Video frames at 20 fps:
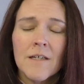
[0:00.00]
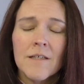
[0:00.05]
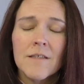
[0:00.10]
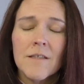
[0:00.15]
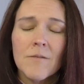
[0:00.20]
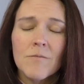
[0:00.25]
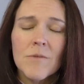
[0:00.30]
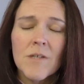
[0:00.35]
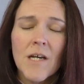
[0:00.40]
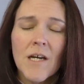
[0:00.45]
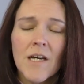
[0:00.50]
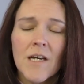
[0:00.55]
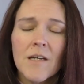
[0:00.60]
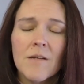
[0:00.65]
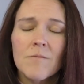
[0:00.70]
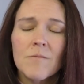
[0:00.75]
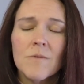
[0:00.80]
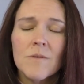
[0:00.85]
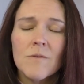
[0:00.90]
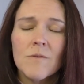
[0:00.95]

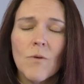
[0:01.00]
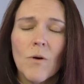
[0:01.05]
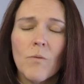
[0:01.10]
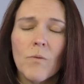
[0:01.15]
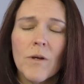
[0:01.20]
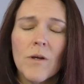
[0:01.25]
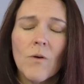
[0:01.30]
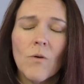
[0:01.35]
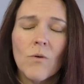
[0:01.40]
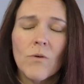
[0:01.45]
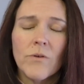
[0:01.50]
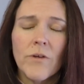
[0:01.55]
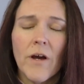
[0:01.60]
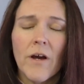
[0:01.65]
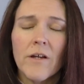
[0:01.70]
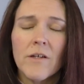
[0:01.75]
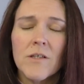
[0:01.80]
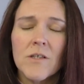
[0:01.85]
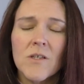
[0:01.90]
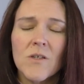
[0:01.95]
Sometimes what we hold
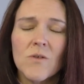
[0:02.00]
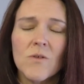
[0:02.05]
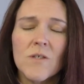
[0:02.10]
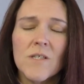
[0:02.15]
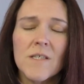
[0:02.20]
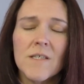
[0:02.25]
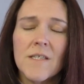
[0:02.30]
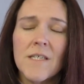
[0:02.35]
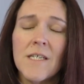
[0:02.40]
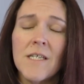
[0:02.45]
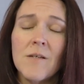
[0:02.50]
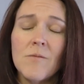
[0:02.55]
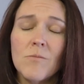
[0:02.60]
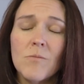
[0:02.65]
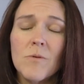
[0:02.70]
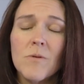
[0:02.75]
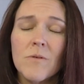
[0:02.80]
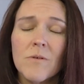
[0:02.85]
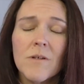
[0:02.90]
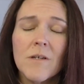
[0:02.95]
on to is deep,
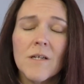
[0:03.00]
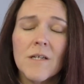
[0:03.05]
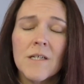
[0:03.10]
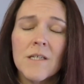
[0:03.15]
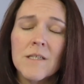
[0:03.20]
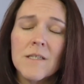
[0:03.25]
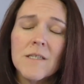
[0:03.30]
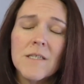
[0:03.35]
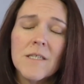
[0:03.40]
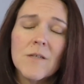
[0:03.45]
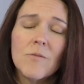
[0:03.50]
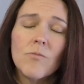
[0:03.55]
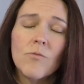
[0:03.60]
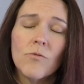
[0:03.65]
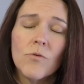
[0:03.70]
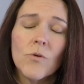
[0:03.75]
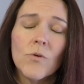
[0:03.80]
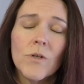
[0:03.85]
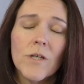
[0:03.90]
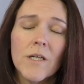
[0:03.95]
and it's deep
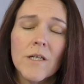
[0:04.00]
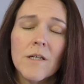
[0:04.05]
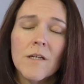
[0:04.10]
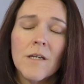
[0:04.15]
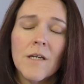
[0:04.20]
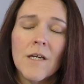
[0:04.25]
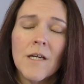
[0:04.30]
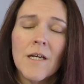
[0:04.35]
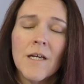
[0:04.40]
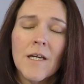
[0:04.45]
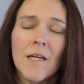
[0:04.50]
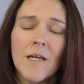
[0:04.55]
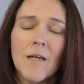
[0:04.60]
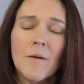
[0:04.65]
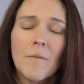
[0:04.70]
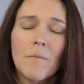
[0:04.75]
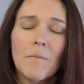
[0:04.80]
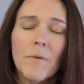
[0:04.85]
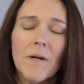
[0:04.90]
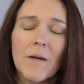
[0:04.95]
rooted.
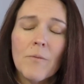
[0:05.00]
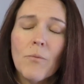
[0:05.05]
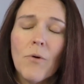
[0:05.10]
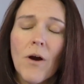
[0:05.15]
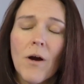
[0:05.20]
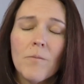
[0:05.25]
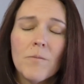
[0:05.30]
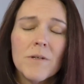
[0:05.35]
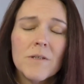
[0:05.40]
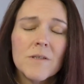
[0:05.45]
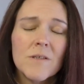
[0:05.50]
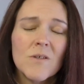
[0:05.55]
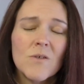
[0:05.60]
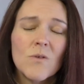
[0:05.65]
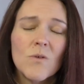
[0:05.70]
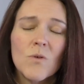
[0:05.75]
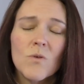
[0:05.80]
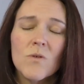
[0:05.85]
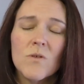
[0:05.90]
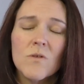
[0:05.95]
But I promise you,
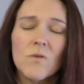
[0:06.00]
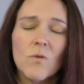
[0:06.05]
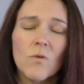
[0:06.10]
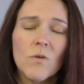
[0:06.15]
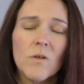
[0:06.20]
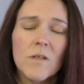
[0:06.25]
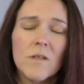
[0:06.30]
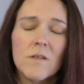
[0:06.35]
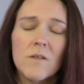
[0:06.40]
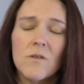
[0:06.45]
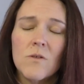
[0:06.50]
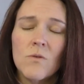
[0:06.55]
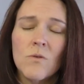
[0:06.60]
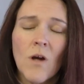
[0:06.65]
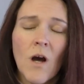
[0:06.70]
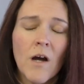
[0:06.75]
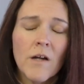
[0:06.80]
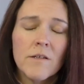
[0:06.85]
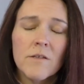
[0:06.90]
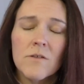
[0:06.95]
those stories do
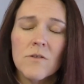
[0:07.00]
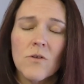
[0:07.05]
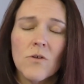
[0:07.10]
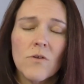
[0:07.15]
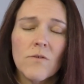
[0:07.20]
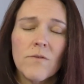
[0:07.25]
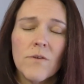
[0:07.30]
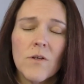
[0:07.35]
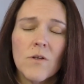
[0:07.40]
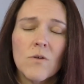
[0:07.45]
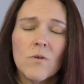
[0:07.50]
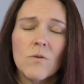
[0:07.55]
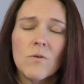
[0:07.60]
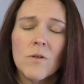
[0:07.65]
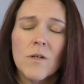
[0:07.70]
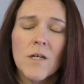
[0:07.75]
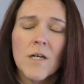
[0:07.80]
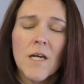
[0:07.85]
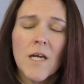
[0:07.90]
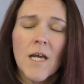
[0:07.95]
not serve you,
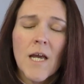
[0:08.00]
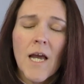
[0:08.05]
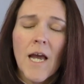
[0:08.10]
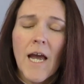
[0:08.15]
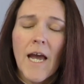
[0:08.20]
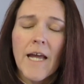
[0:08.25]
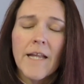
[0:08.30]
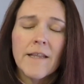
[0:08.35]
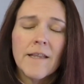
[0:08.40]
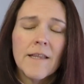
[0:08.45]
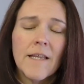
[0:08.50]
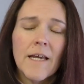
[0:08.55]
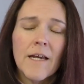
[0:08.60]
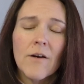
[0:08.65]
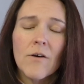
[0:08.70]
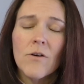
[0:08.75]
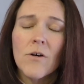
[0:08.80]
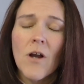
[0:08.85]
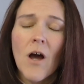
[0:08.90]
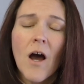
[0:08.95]
and they
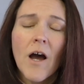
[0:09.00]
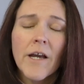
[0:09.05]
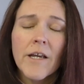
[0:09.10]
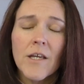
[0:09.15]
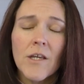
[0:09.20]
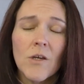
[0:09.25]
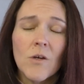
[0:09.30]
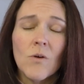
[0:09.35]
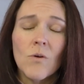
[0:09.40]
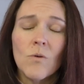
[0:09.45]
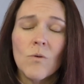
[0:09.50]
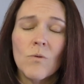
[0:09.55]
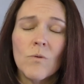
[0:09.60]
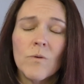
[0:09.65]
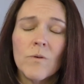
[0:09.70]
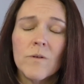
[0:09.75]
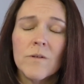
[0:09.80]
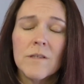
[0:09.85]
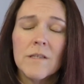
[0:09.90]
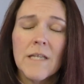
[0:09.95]
are not you.
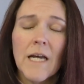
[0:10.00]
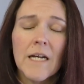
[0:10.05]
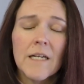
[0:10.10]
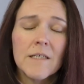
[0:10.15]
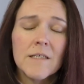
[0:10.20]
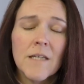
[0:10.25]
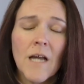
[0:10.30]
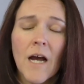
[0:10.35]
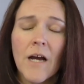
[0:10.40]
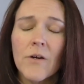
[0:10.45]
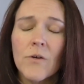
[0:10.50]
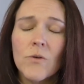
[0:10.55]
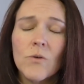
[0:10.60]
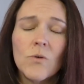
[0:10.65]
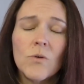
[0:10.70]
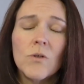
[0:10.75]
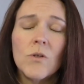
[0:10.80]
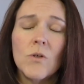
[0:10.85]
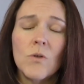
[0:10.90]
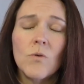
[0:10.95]
That is not who
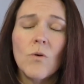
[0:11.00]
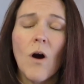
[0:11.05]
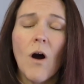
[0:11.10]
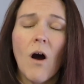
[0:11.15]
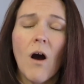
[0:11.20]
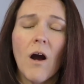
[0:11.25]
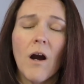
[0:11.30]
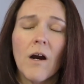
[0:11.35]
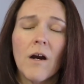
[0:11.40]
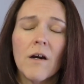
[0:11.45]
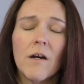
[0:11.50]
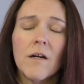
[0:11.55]
you are.